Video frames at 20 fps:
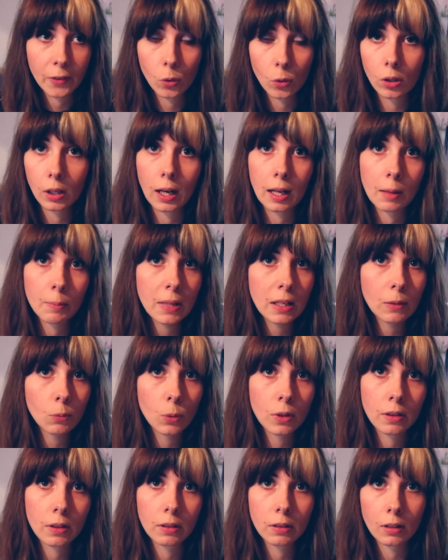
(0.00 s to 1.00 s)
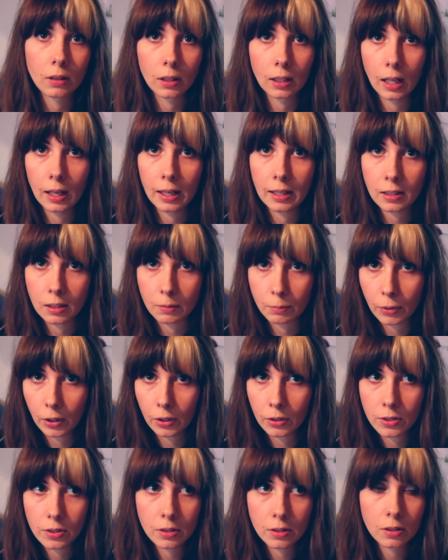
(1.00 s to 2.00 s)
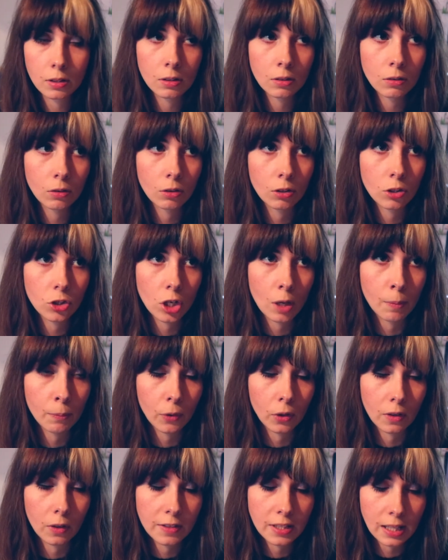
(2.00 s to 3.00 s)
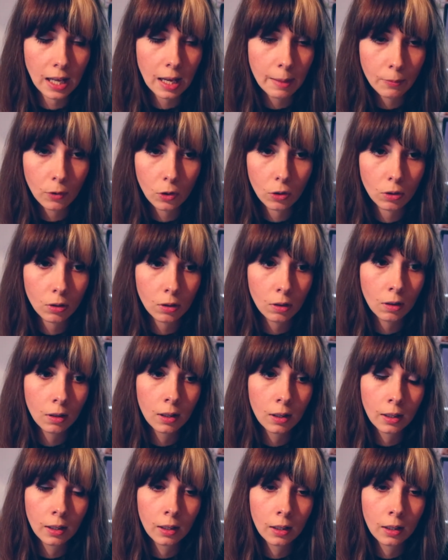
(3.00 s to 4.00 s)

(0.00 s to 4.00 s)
Or I meet with a client in person or jump on a Skype call.